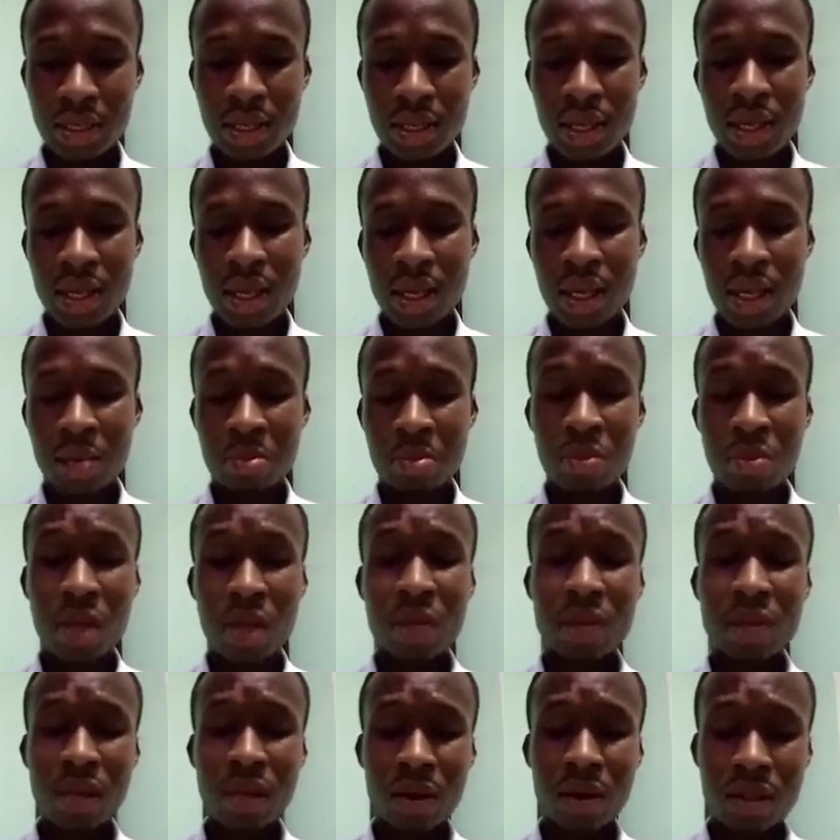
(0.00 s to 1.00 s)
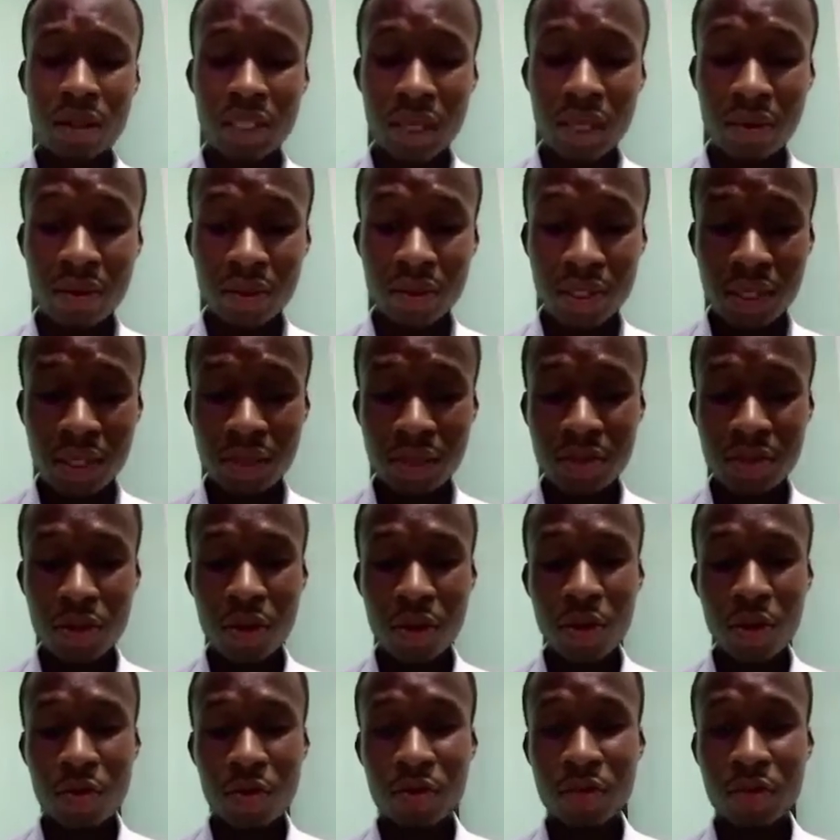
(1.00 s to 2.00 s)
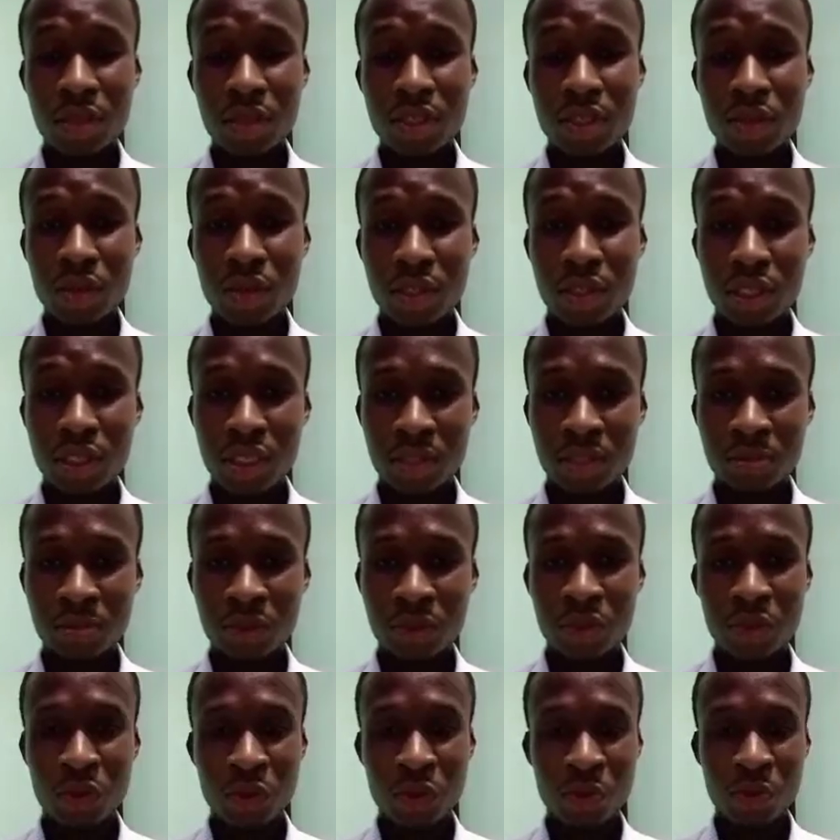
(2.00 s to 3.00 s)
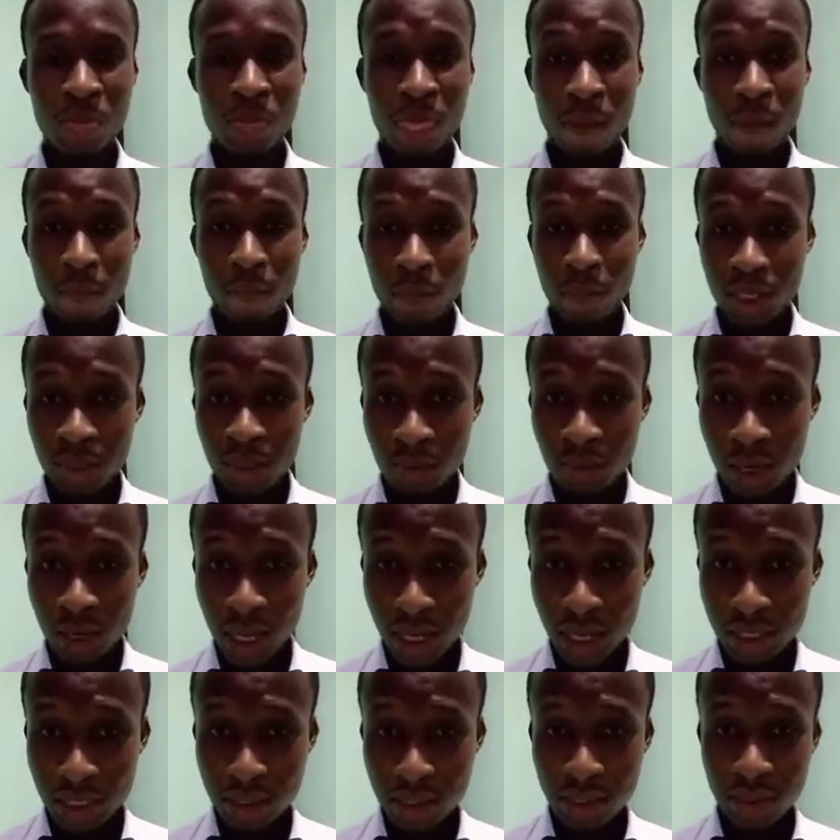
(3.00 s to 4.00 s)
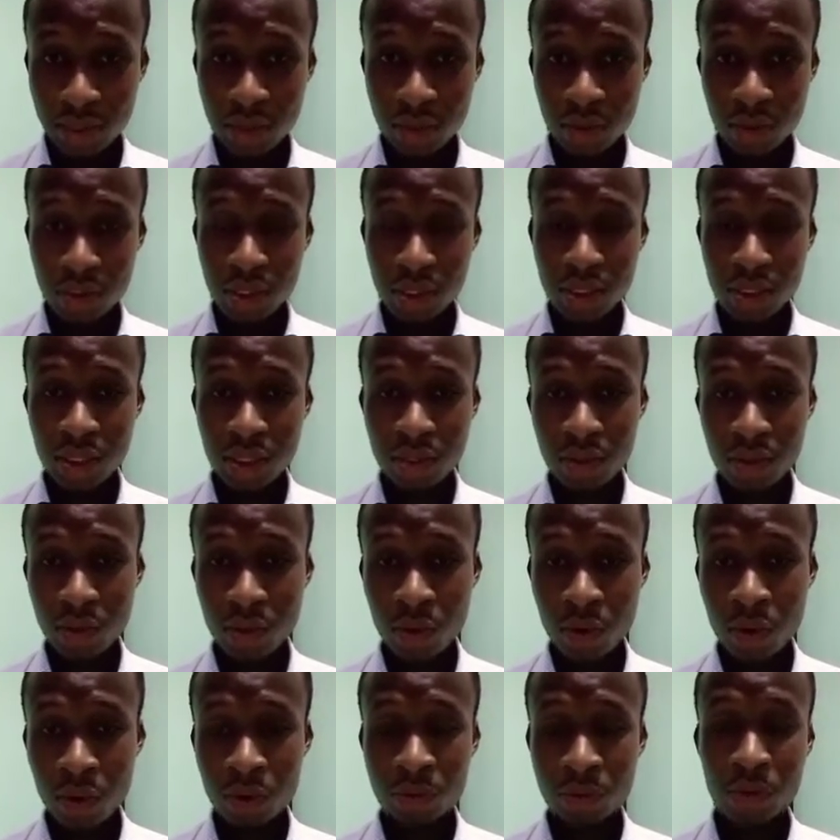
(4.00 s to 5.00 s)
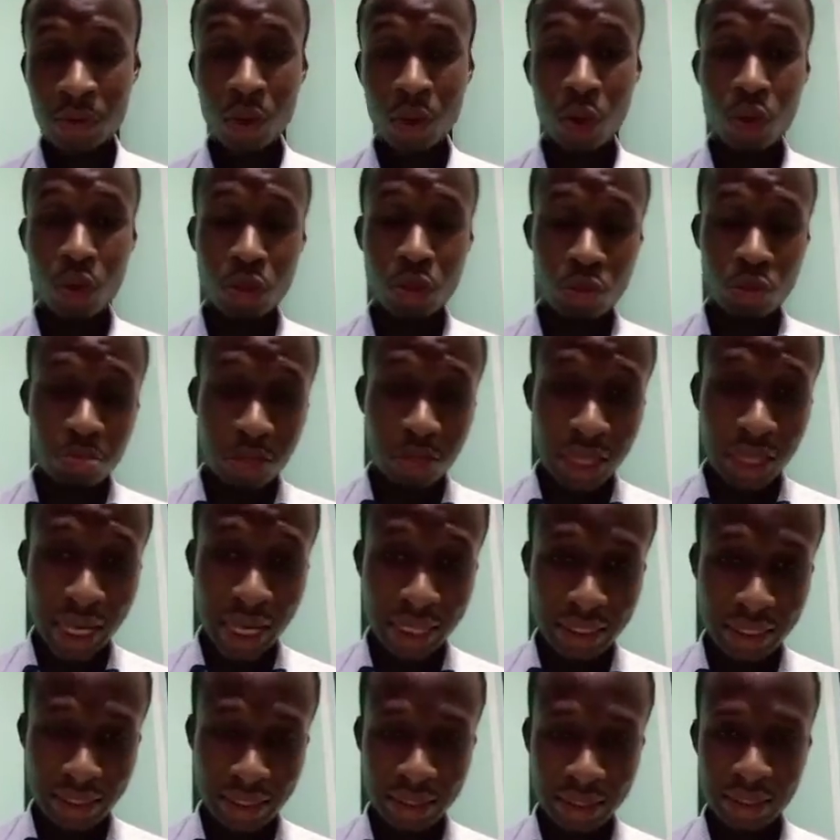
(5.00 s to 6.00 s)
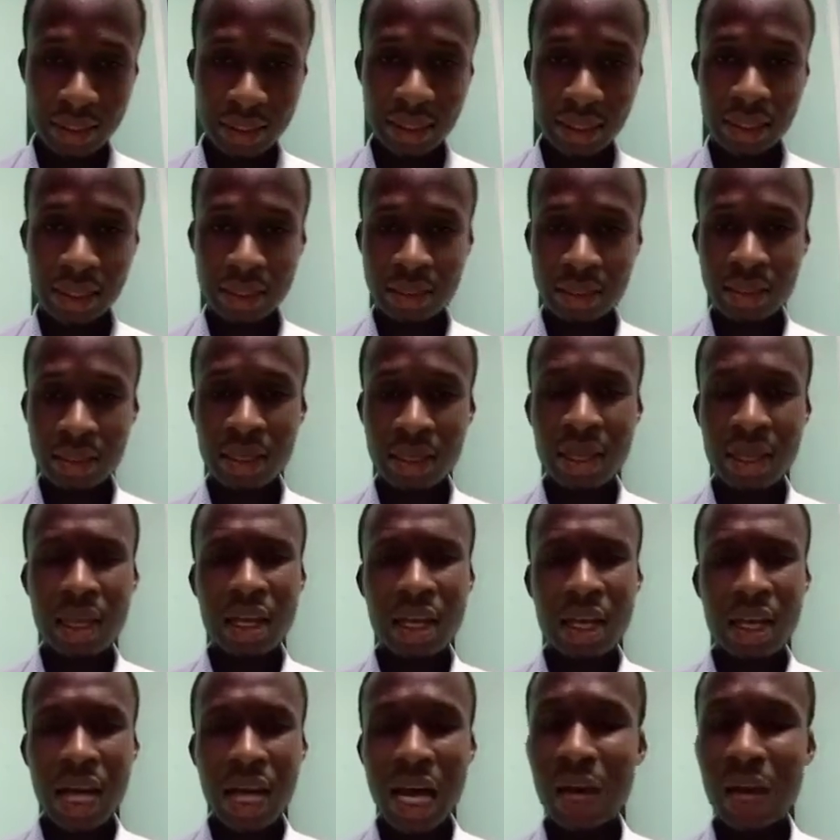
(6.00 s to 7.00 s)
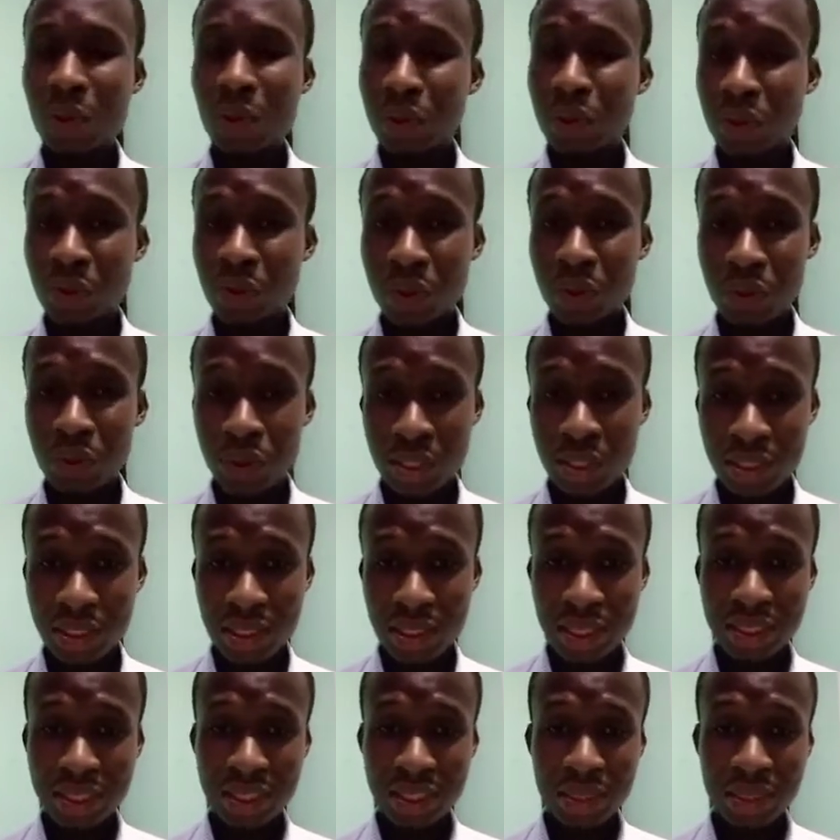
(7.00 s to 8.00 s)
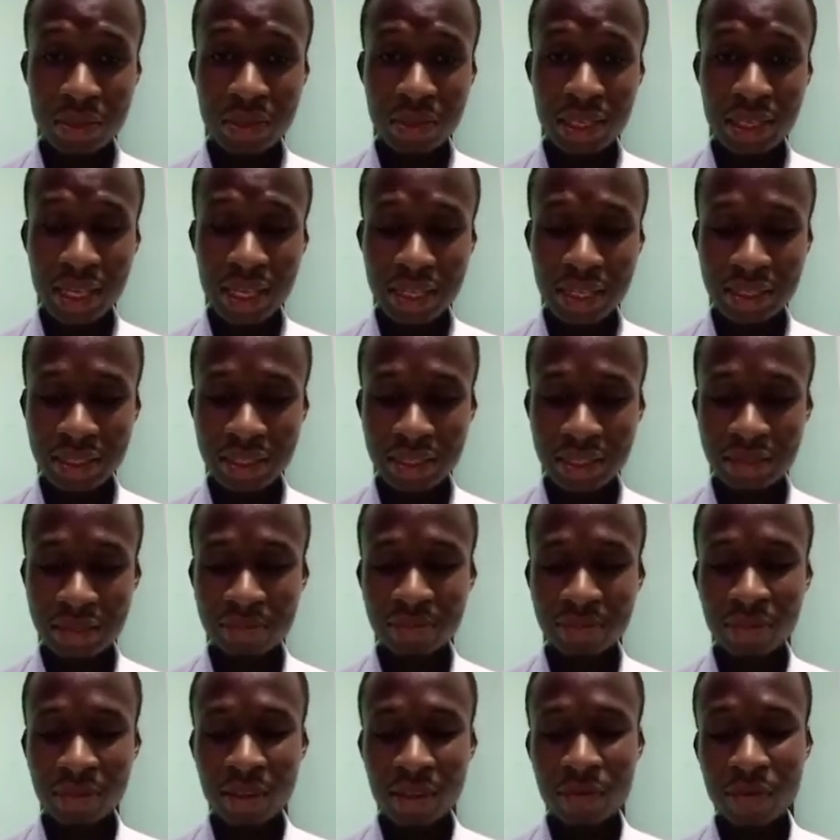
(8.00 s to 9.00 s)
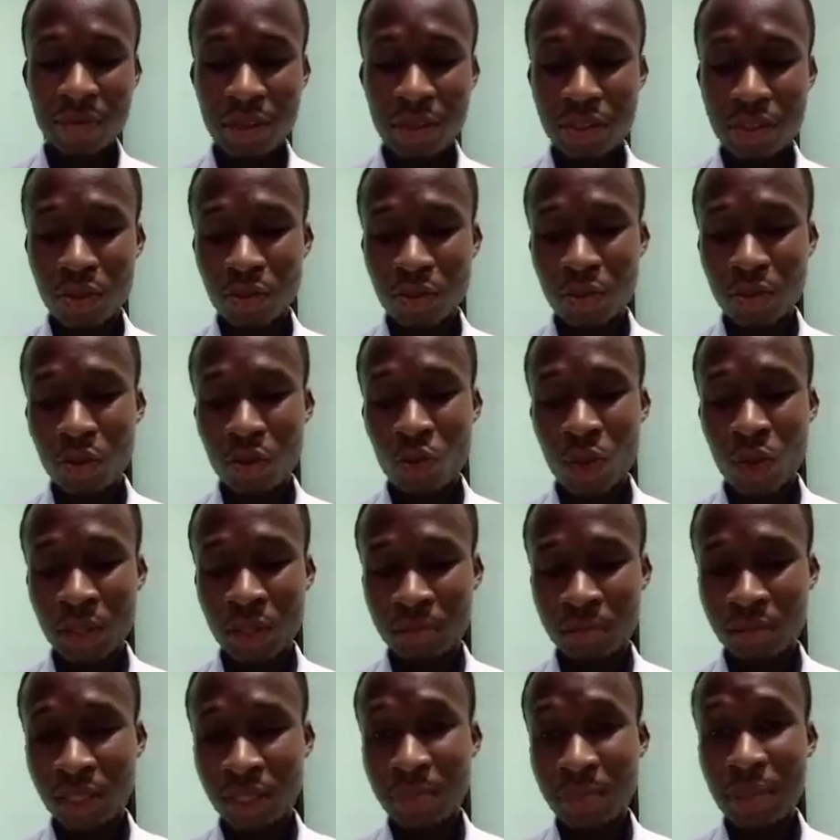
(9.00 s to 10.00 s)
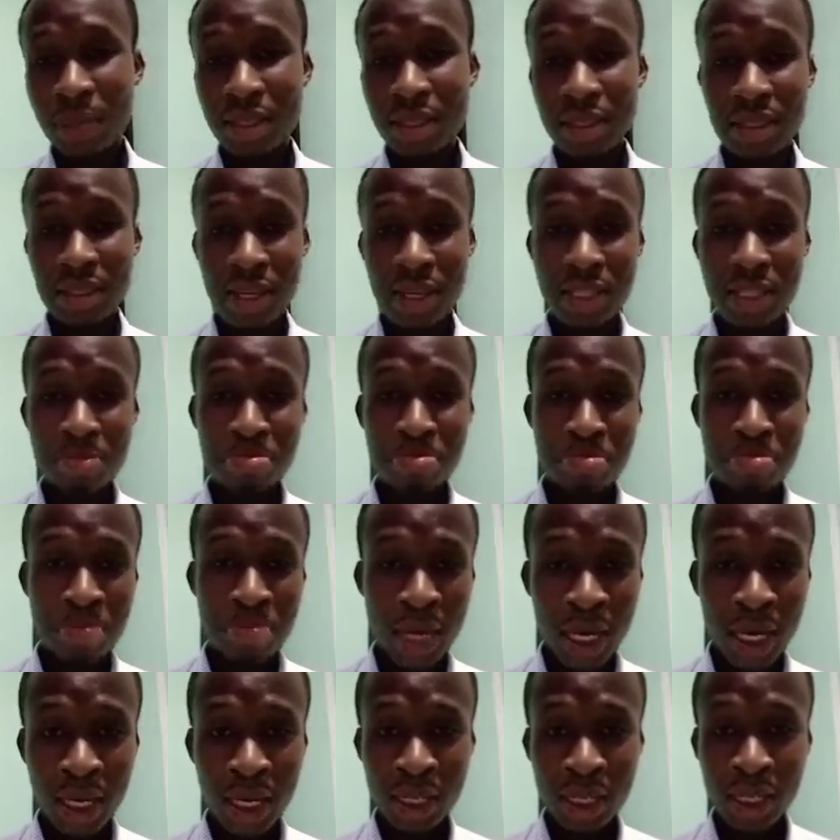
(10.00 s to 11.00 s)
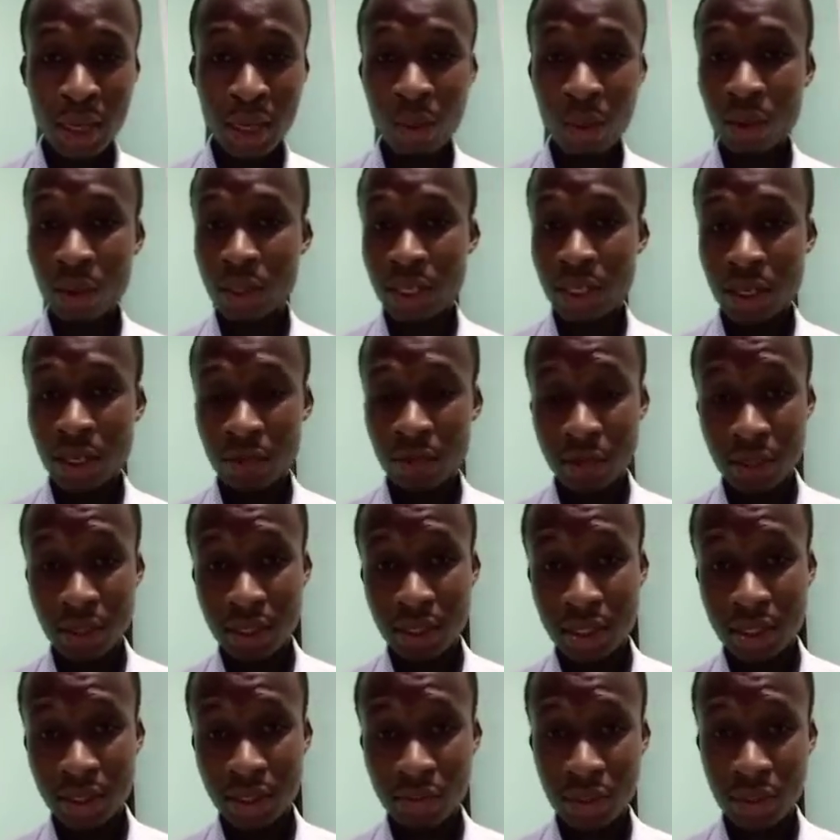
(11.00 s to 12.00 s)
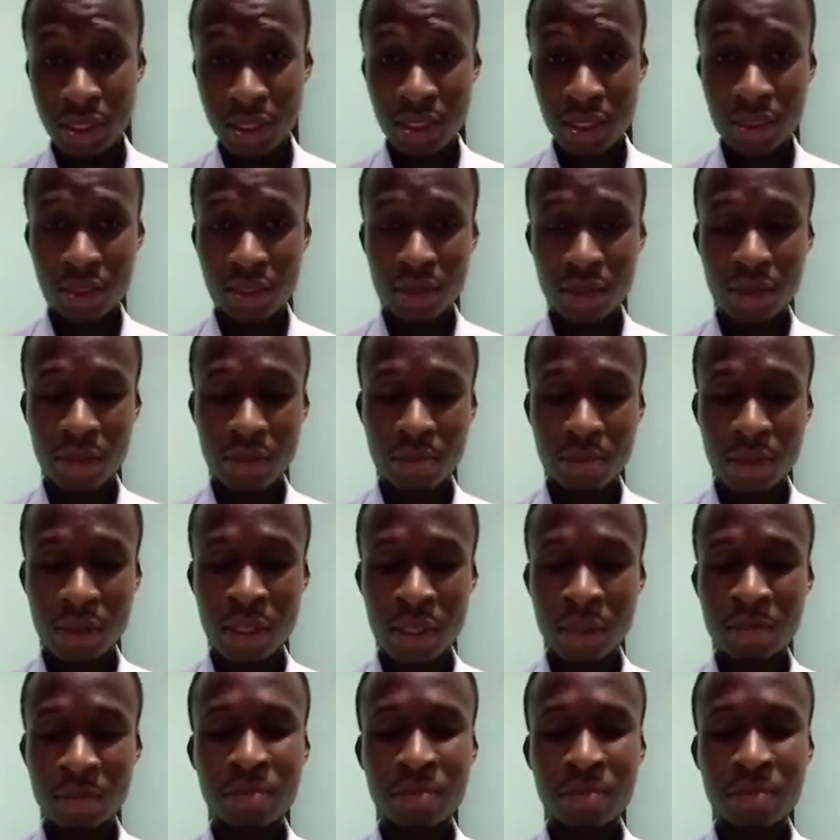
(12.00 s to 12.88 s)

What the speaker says: We have characteristics of this condition. So when someone has this condition called osteomyelitis, yes, how do we notice that someone has it? First of all, one, the person has pain around the affected regions of the body,